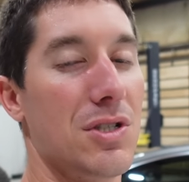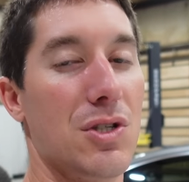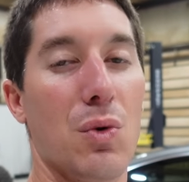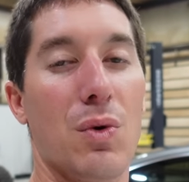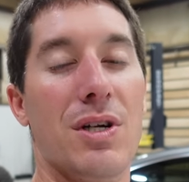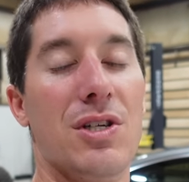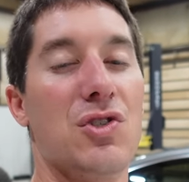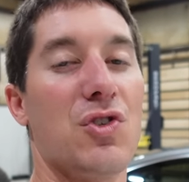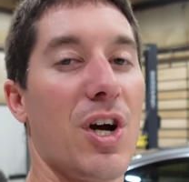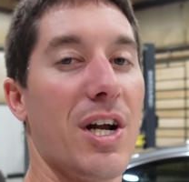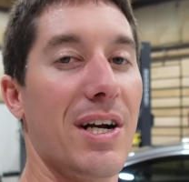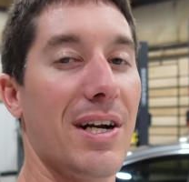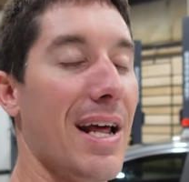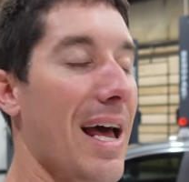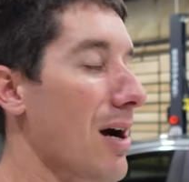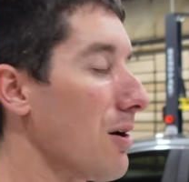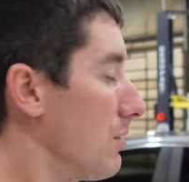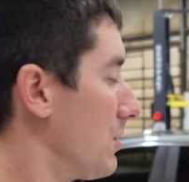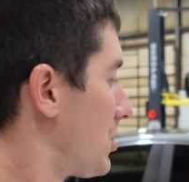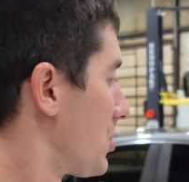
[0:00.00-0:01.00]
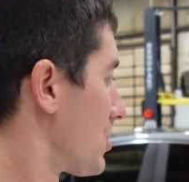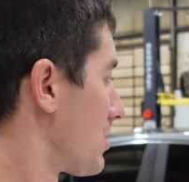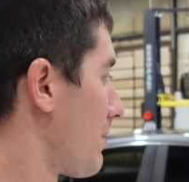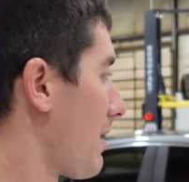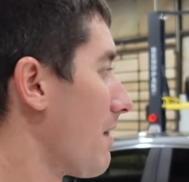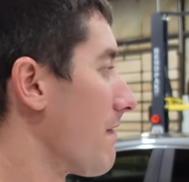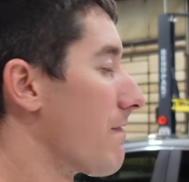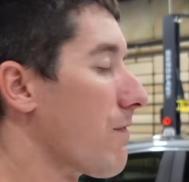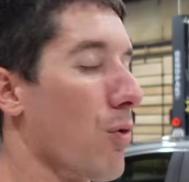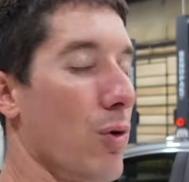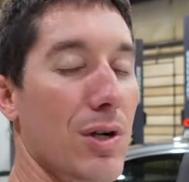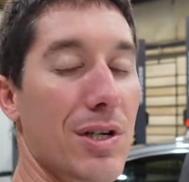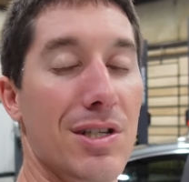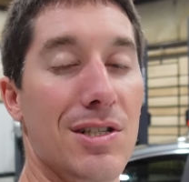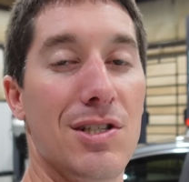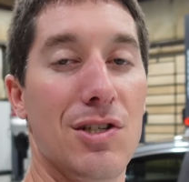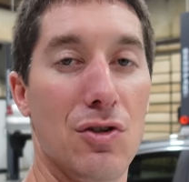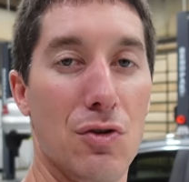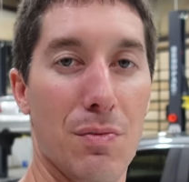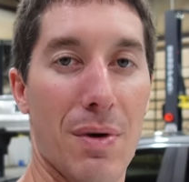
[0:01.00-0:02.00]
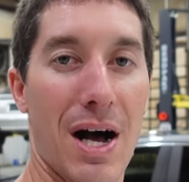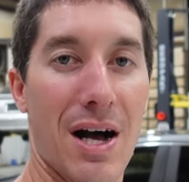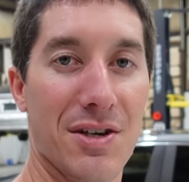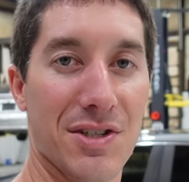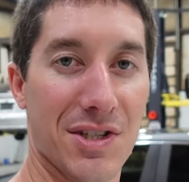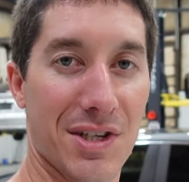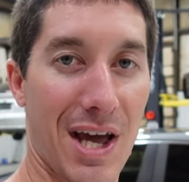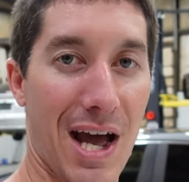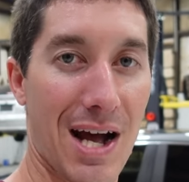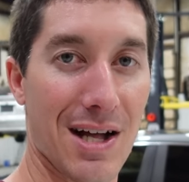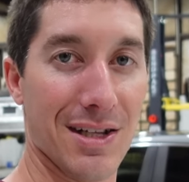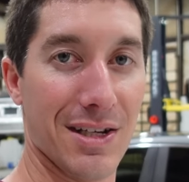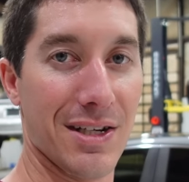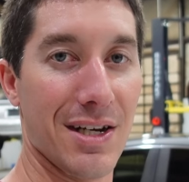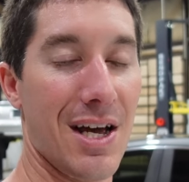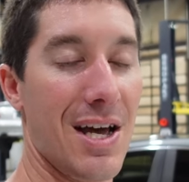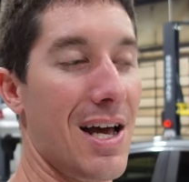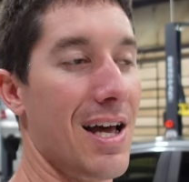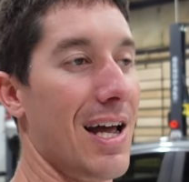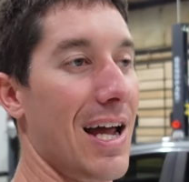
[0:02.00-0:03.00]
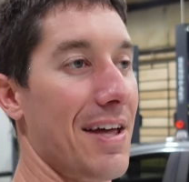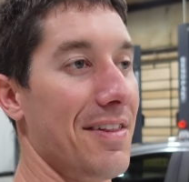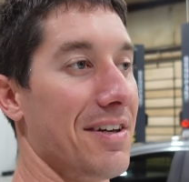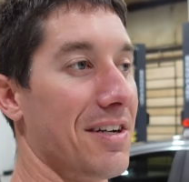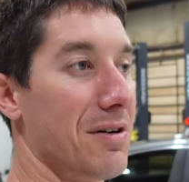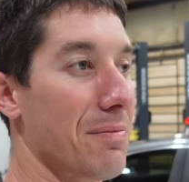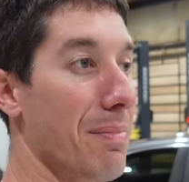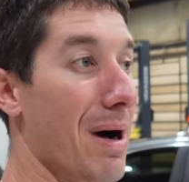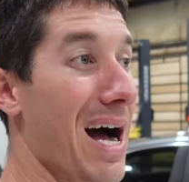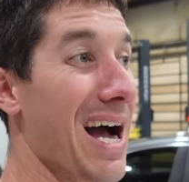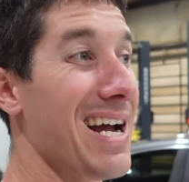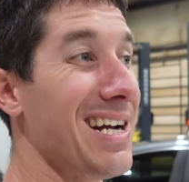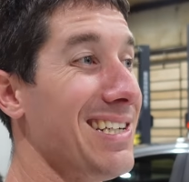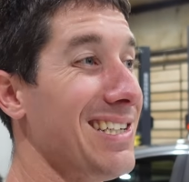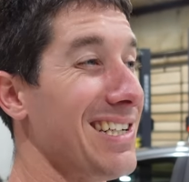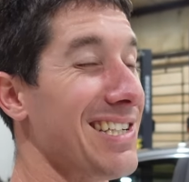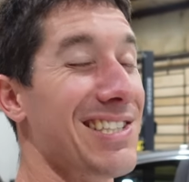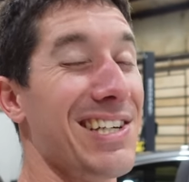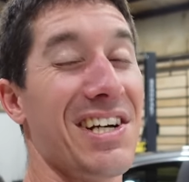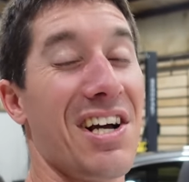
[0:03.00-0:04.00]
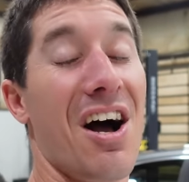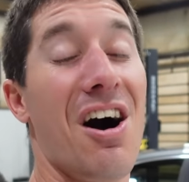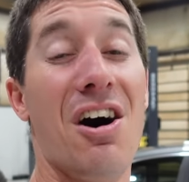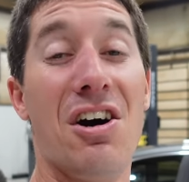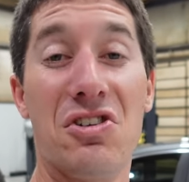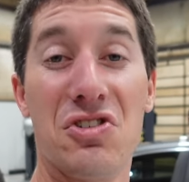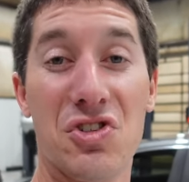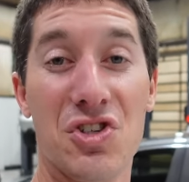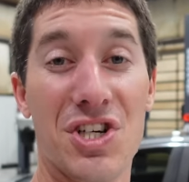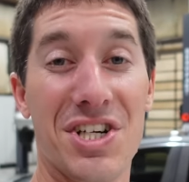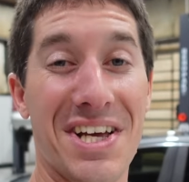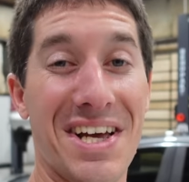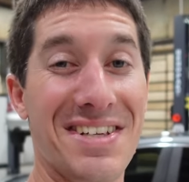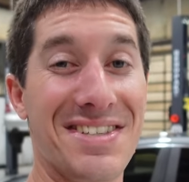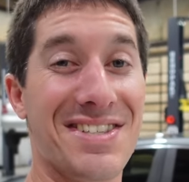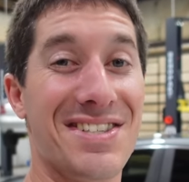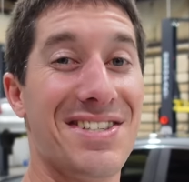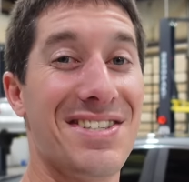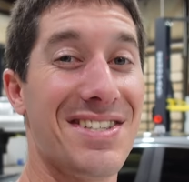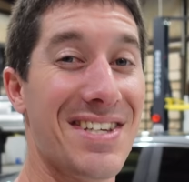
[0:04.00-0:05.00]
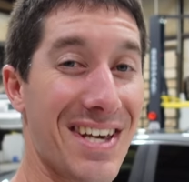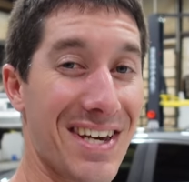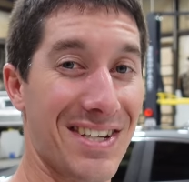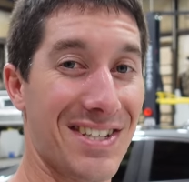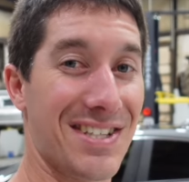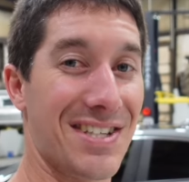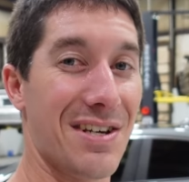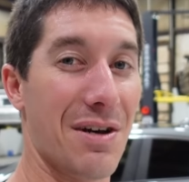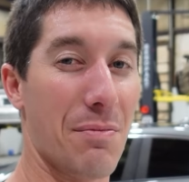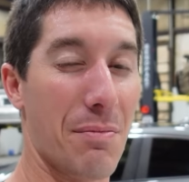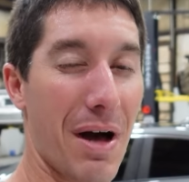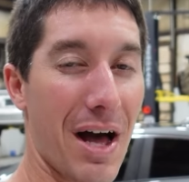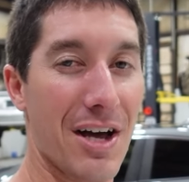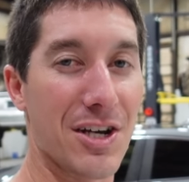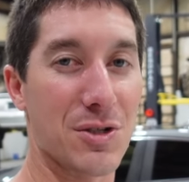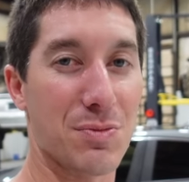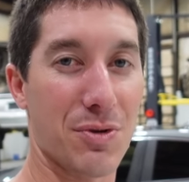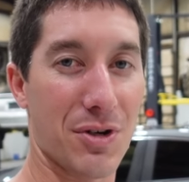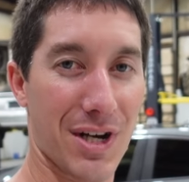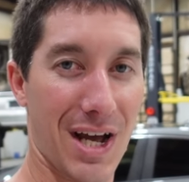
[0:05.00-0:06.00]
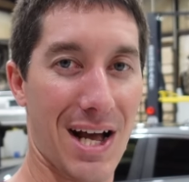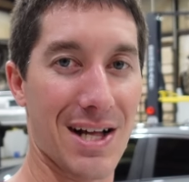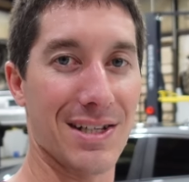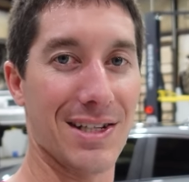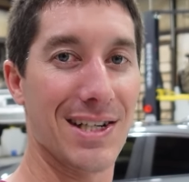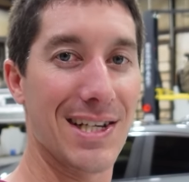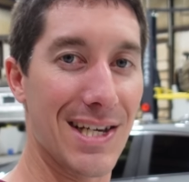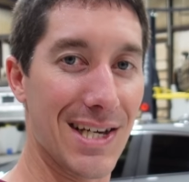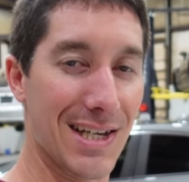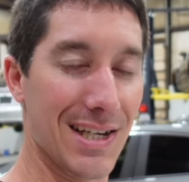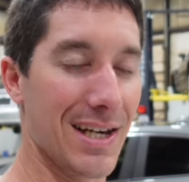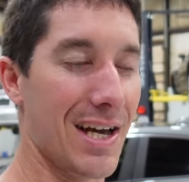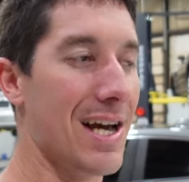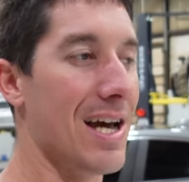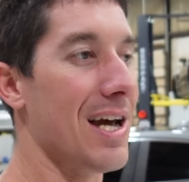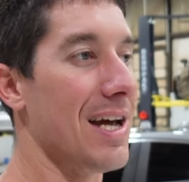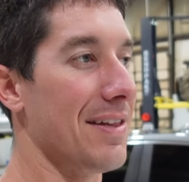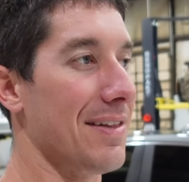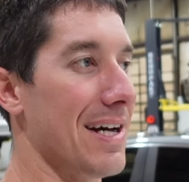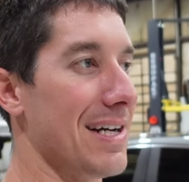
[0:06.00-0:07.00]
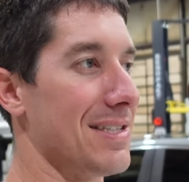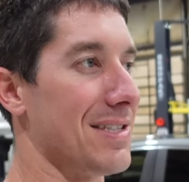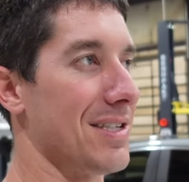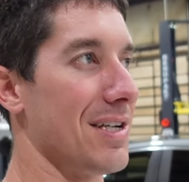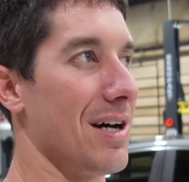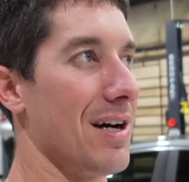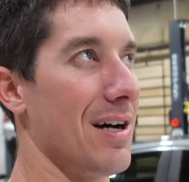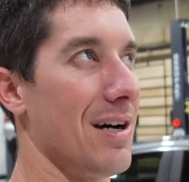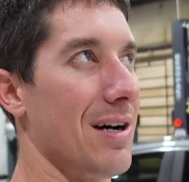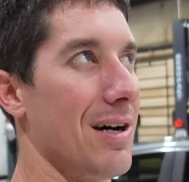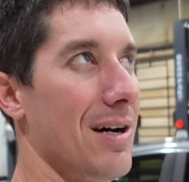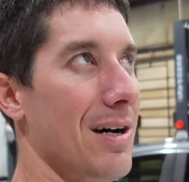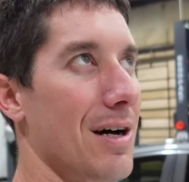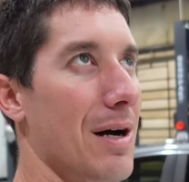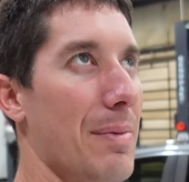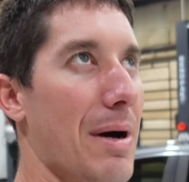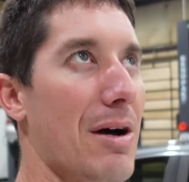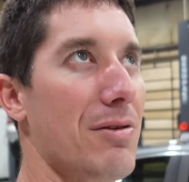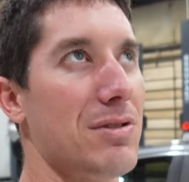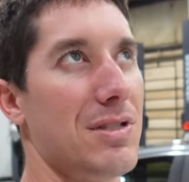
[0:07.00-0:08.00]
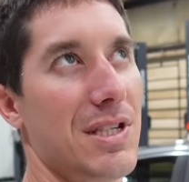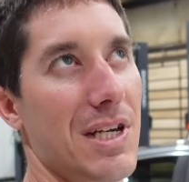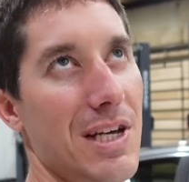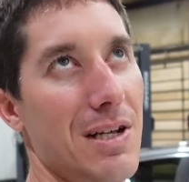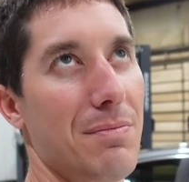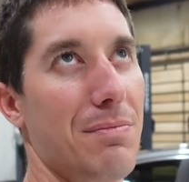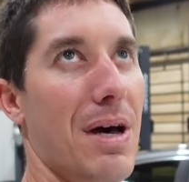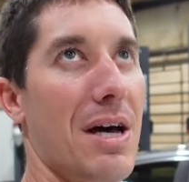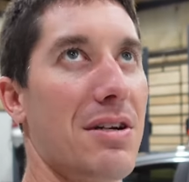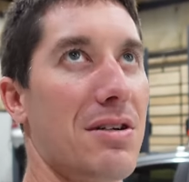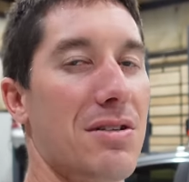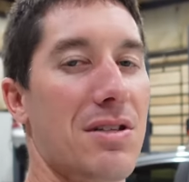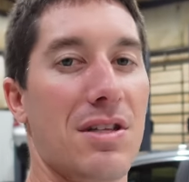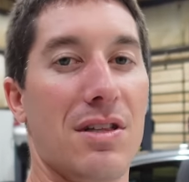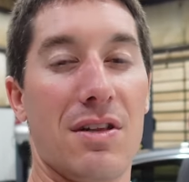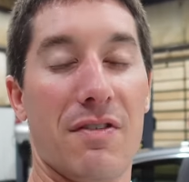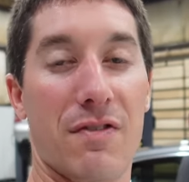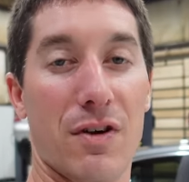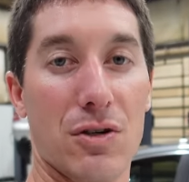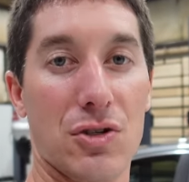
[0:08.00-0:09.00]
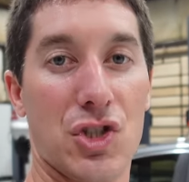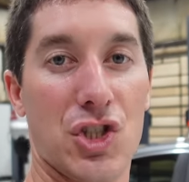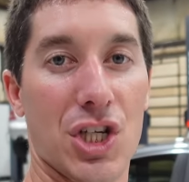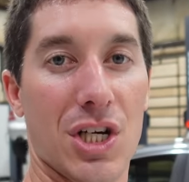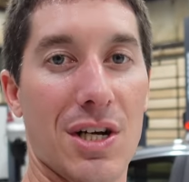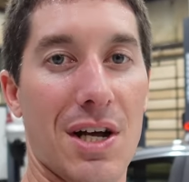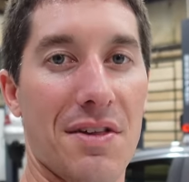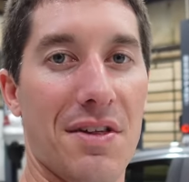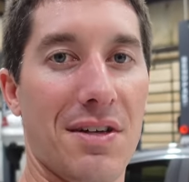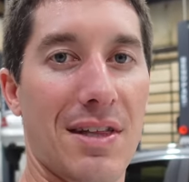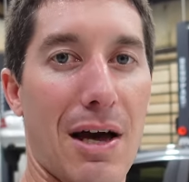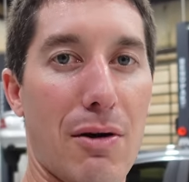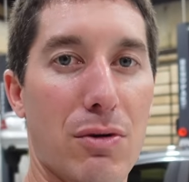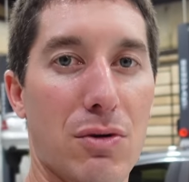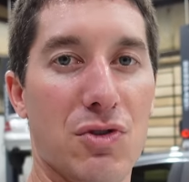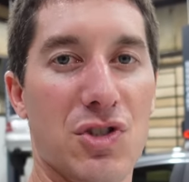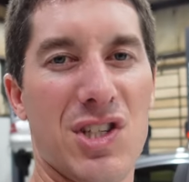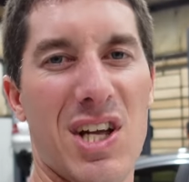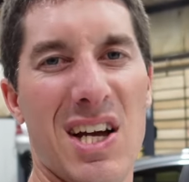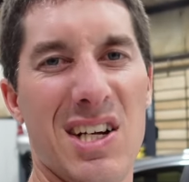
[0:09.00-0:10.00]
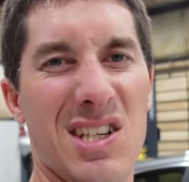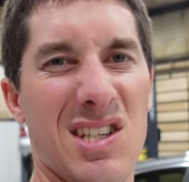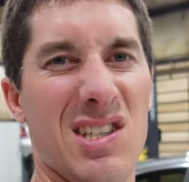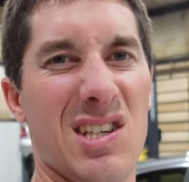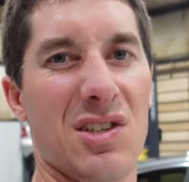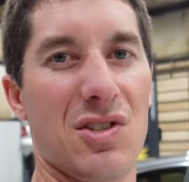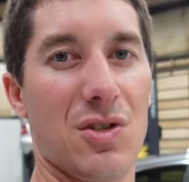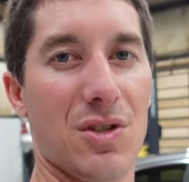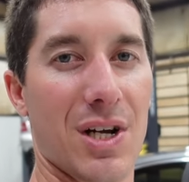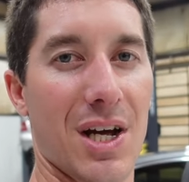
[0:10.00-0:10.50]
to what it's rated at, which is about 42 miles a gallon. And the combined is like 106 miles per gallon E. That's uh, about 10 better than the first gen. I think that one was 96 or